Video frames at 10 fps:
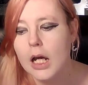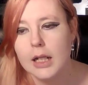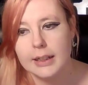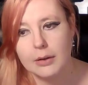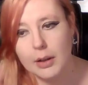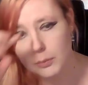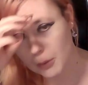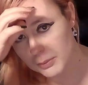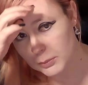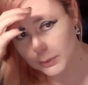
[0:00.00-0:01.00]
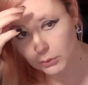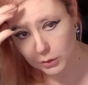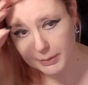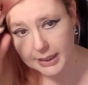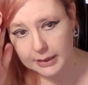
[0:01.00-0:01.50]
Now, I probably will go
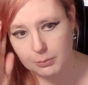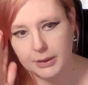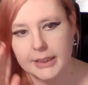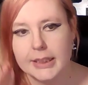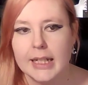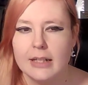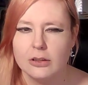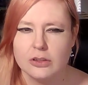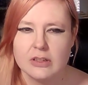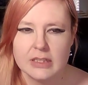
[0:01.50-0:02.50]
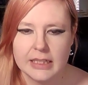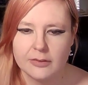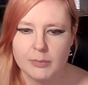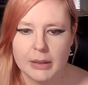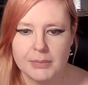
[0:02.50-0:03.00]
back and play it again and just see if
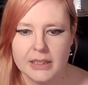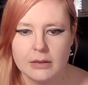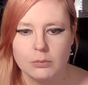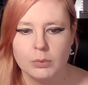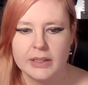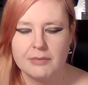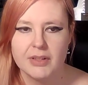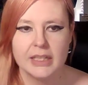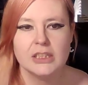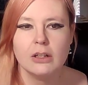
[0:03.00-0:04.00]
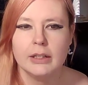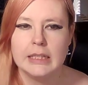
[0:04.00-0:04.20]
maybe with everything dying